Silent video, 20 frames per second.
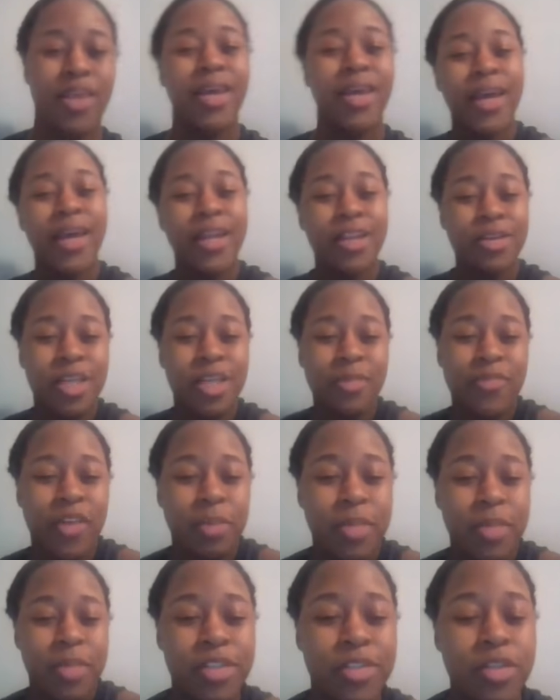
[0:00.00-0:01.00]
Hello, Tech
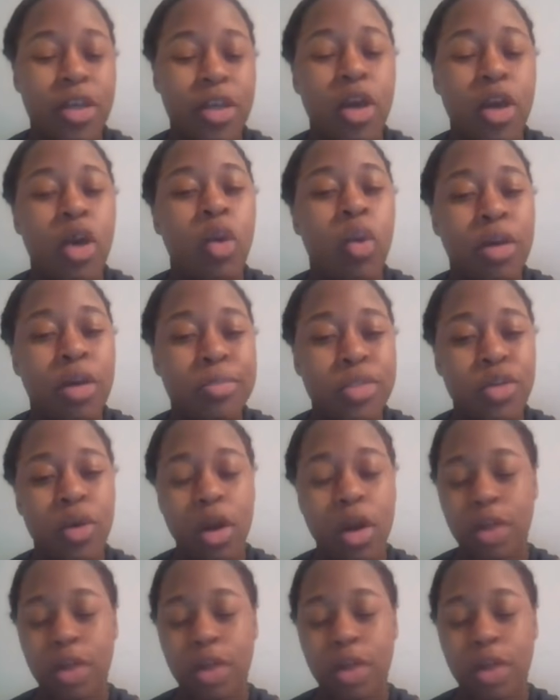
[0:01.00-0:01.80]
families. Welcome to